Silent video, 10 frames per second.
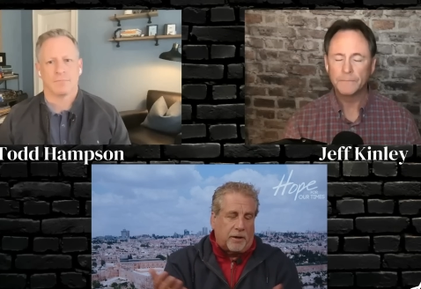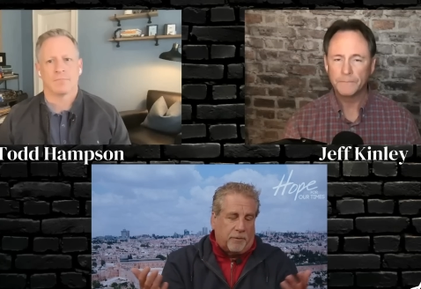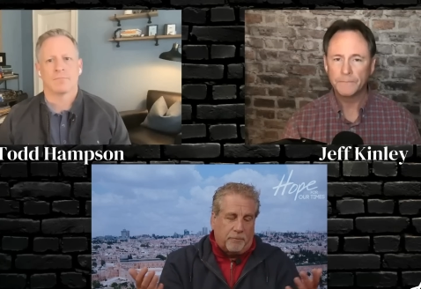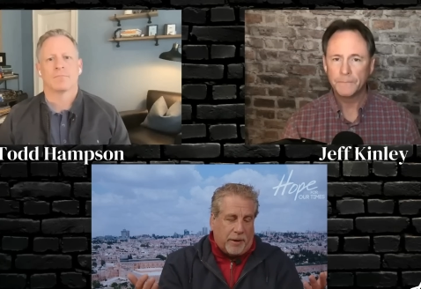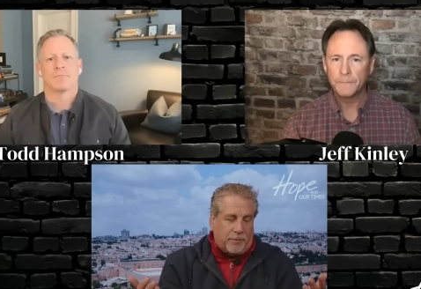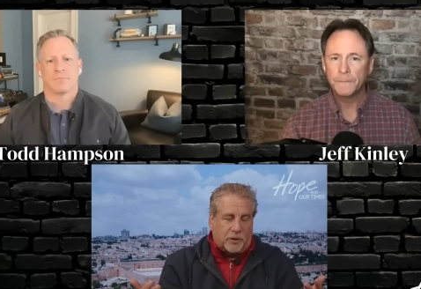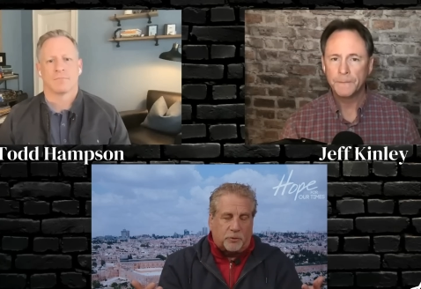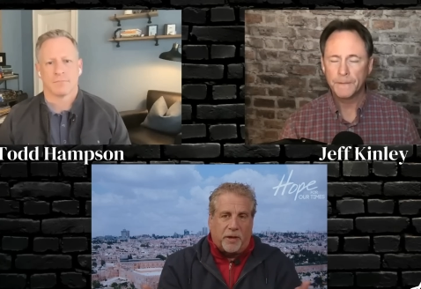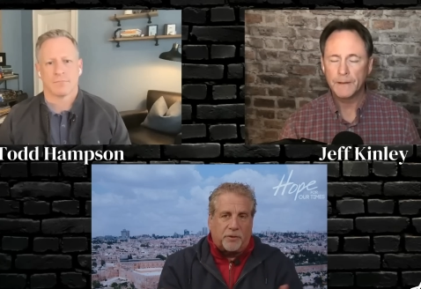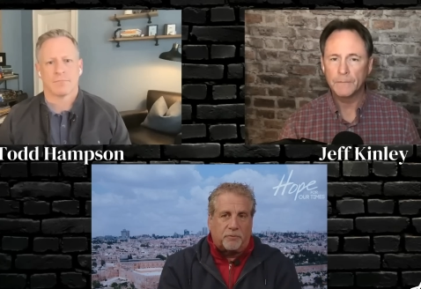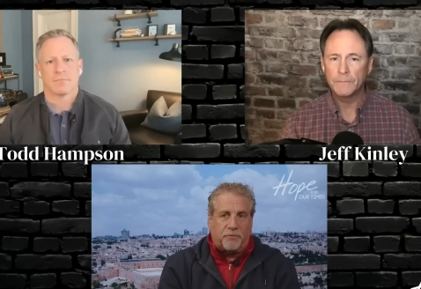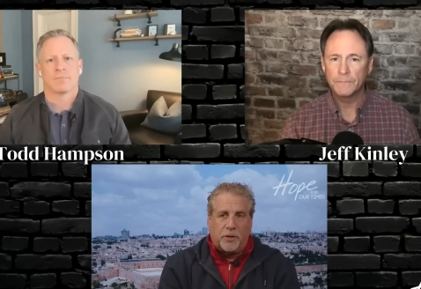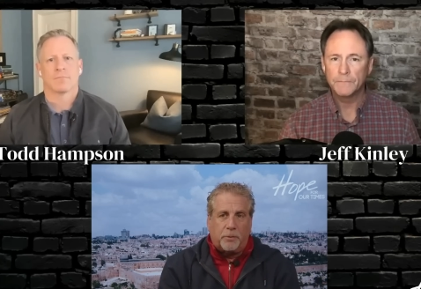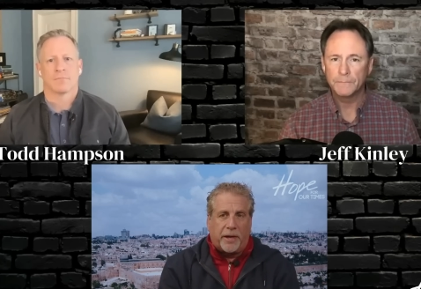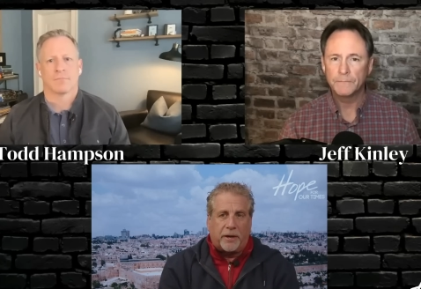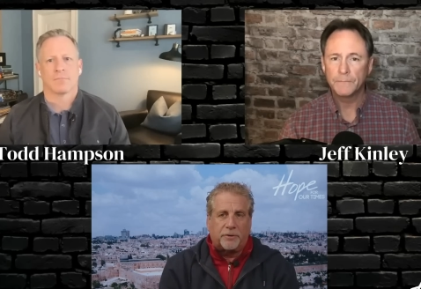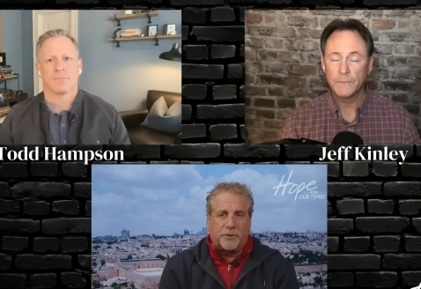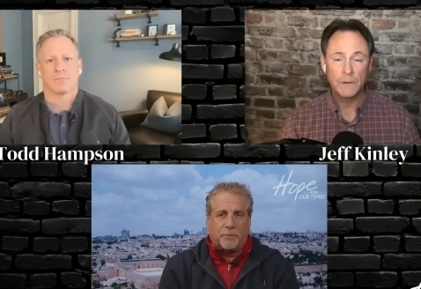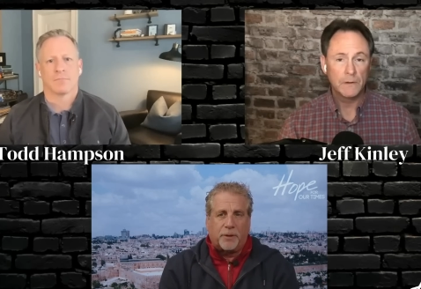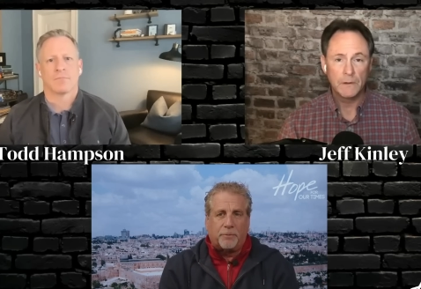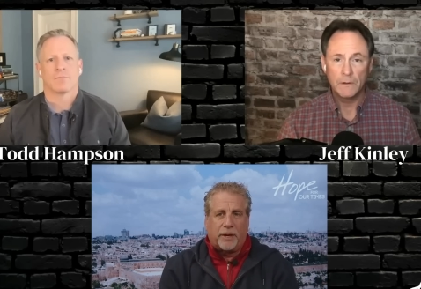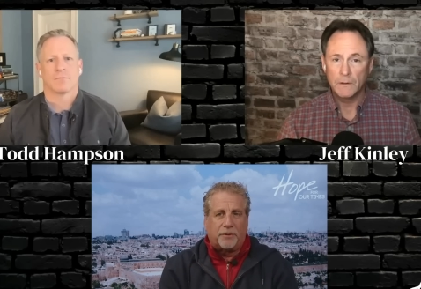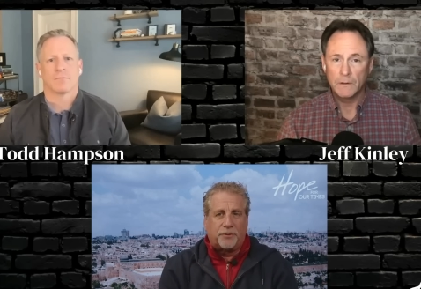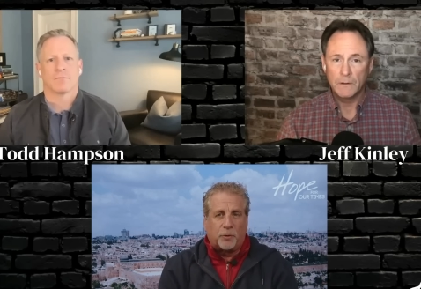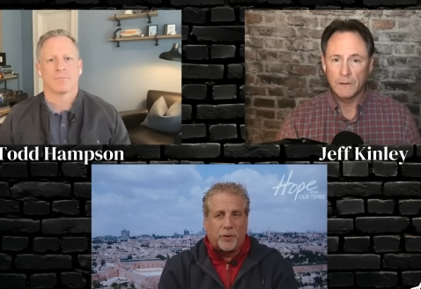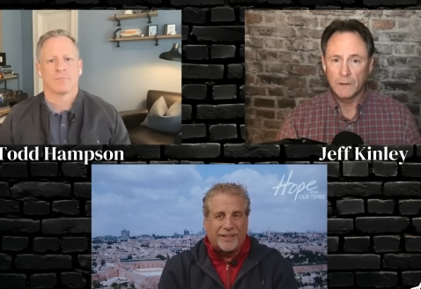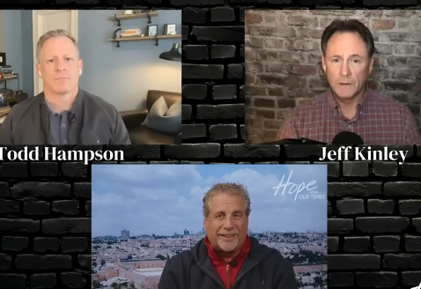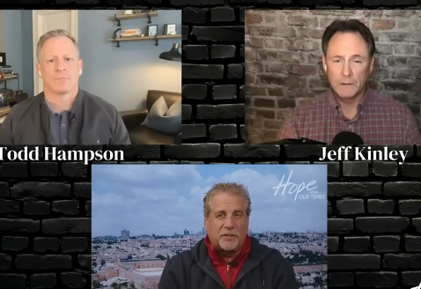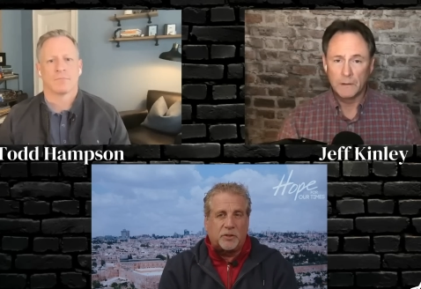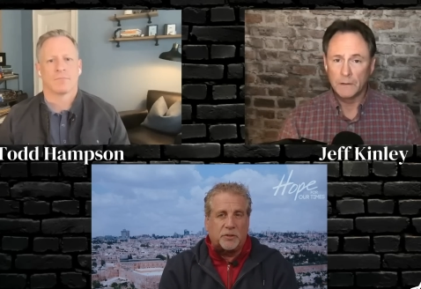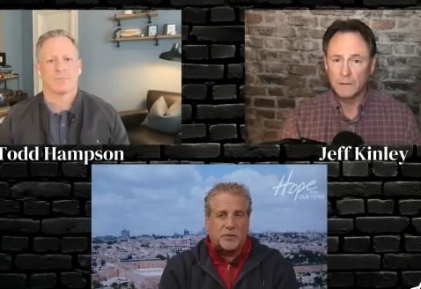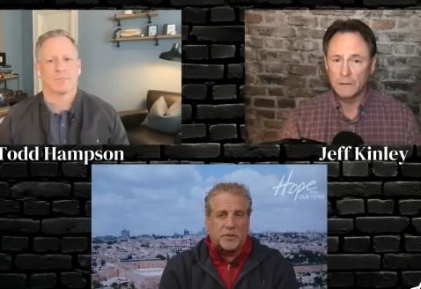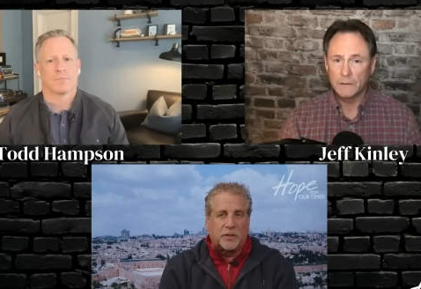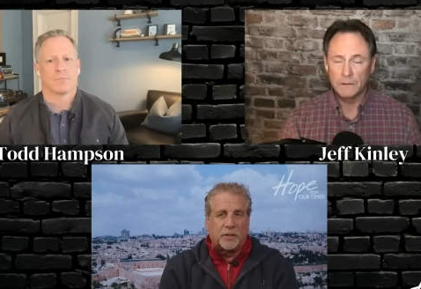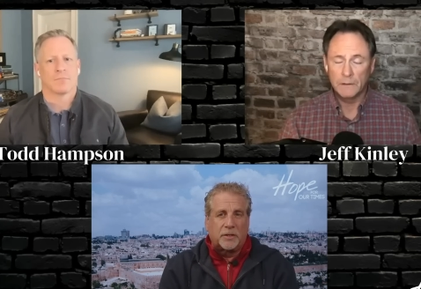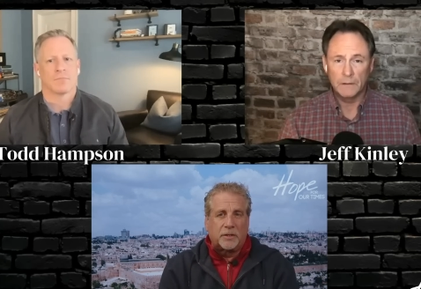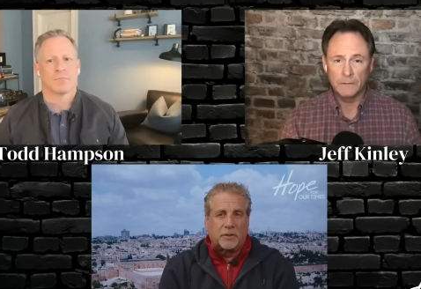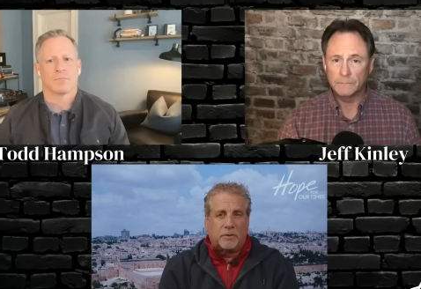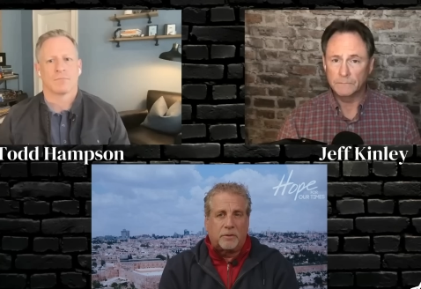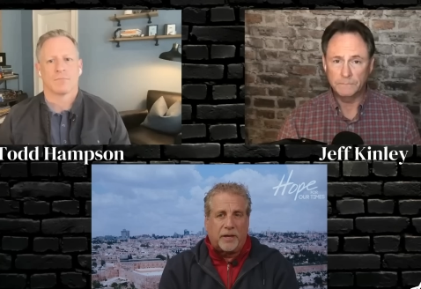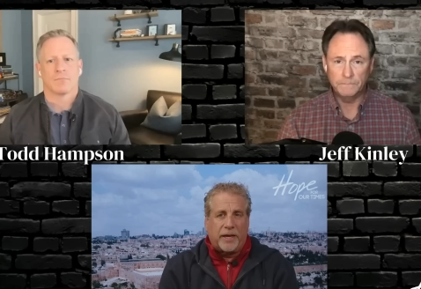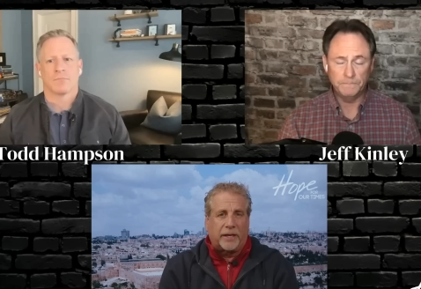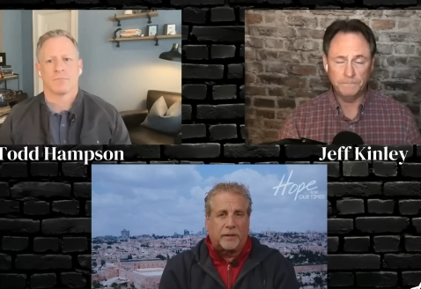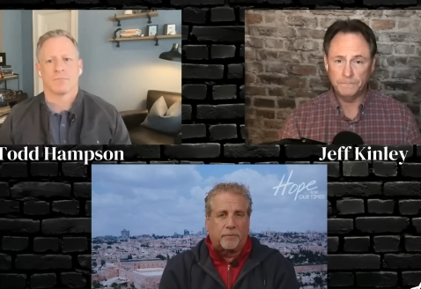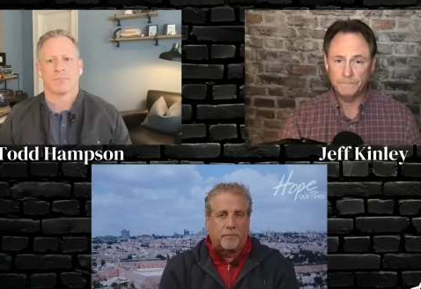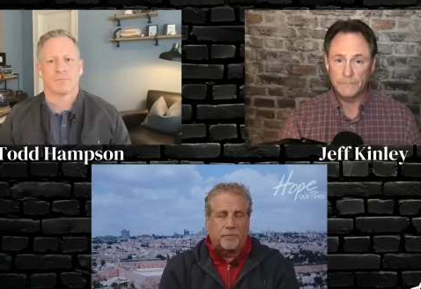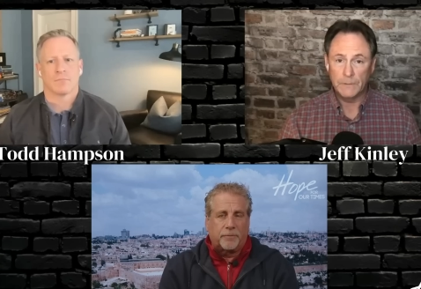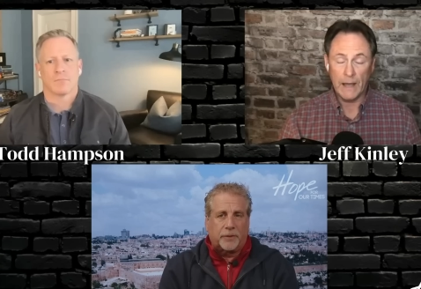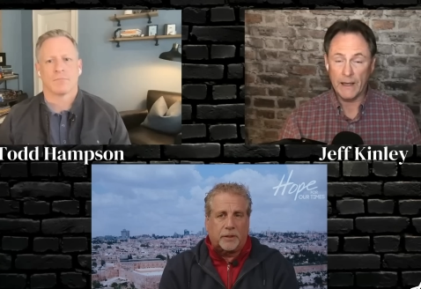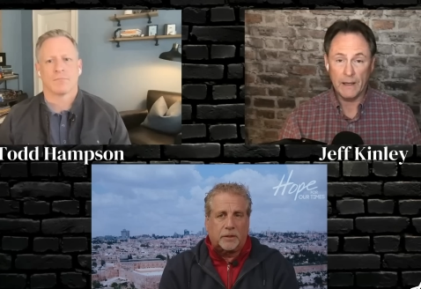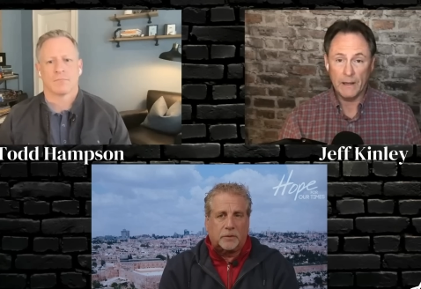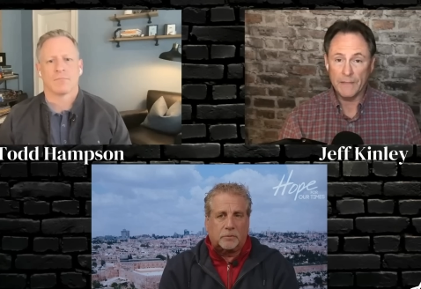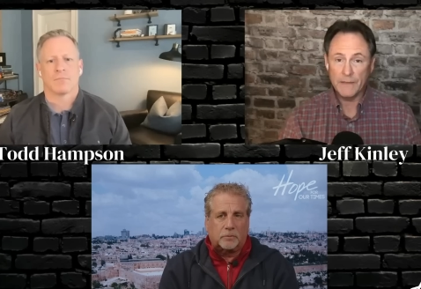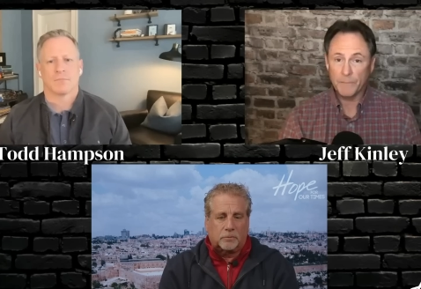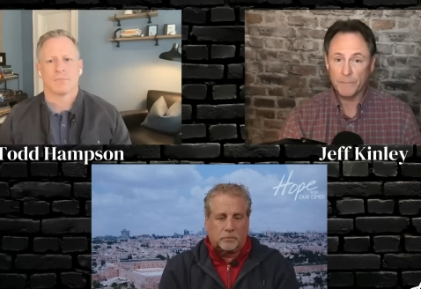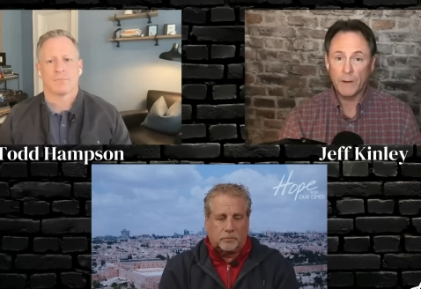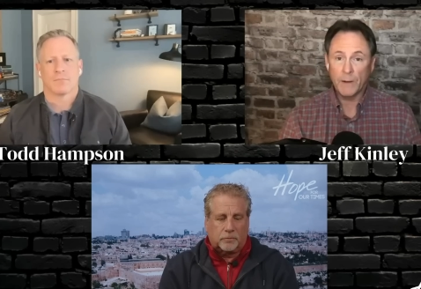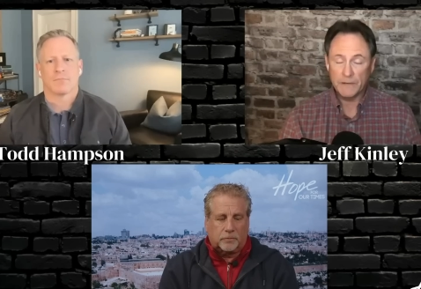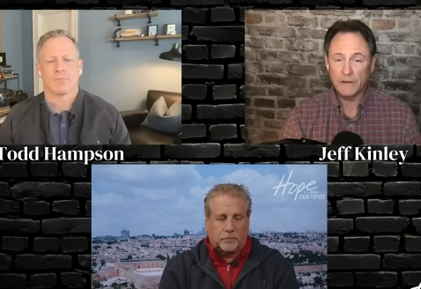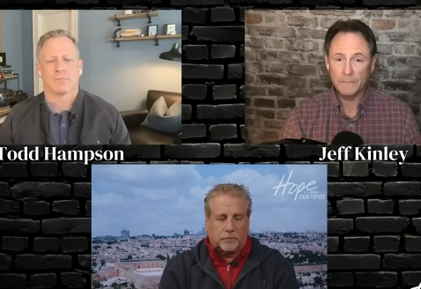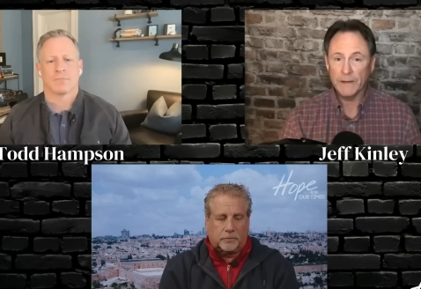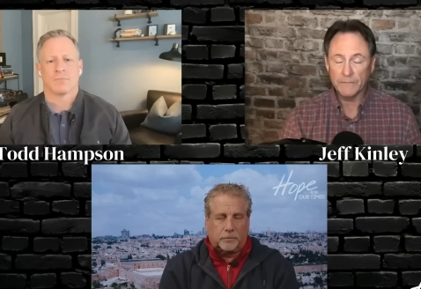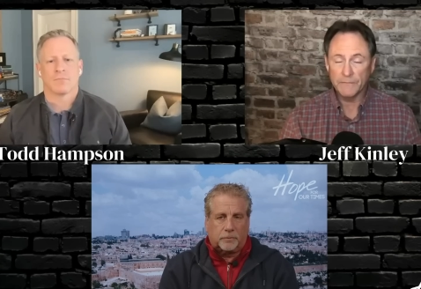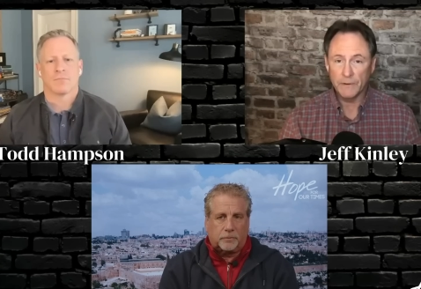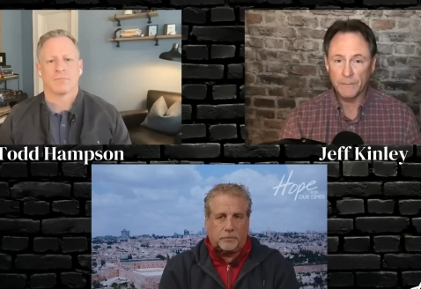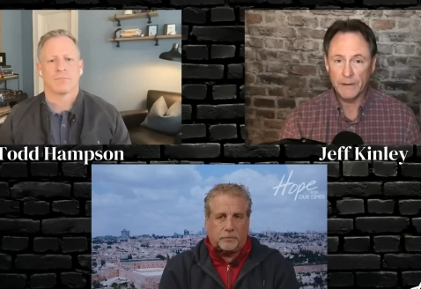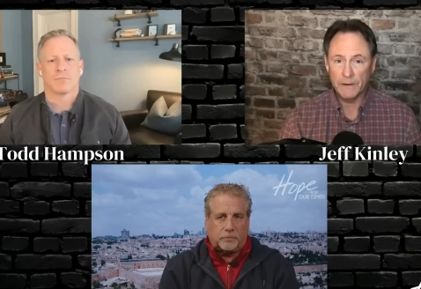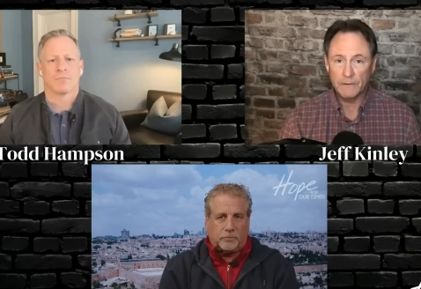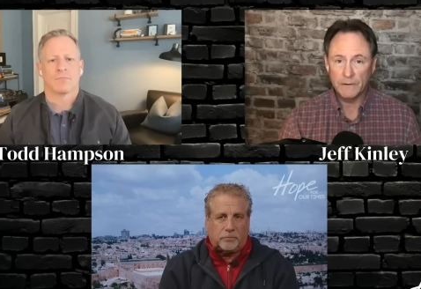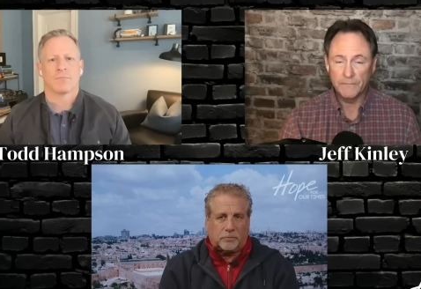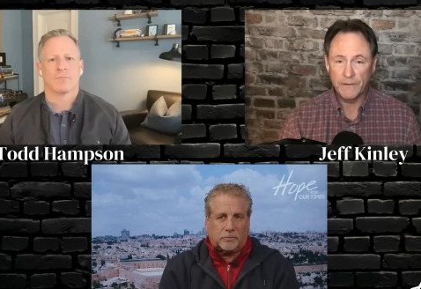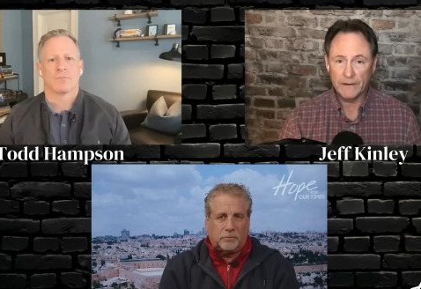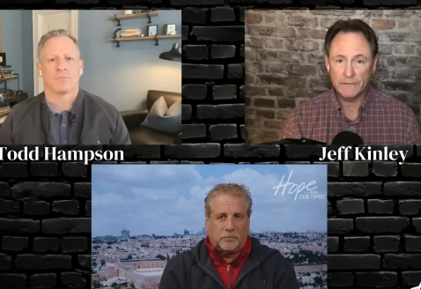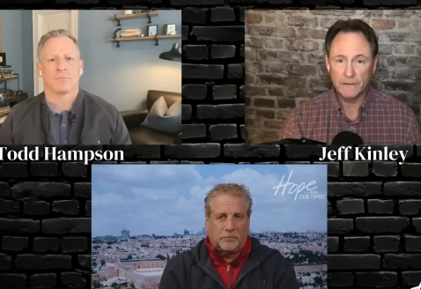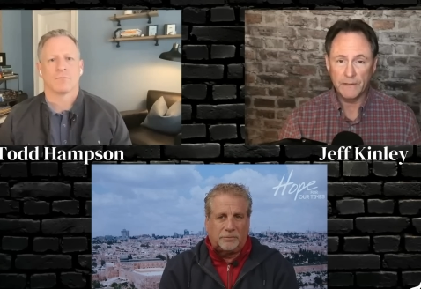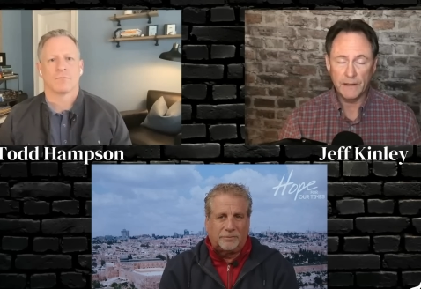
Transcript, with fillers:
Speaker 1: don't know, maybe just yeah. makes them feel better or something, but it's a religious no
Speaker 2: thing. I, I think it probably does make them feel better. In fact, uh, that's